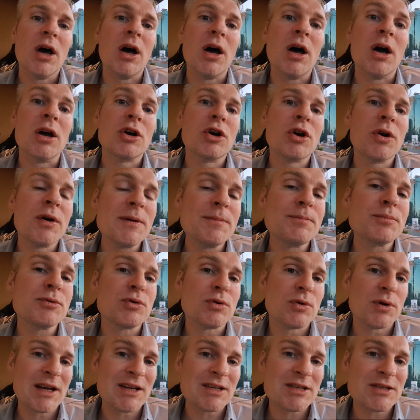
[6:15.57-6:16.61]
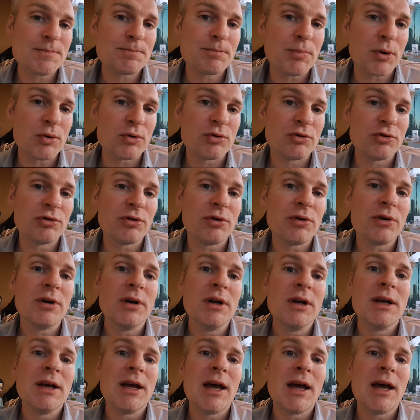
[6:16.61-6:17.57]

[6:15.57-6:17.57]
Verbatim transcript: uh, crypto exposure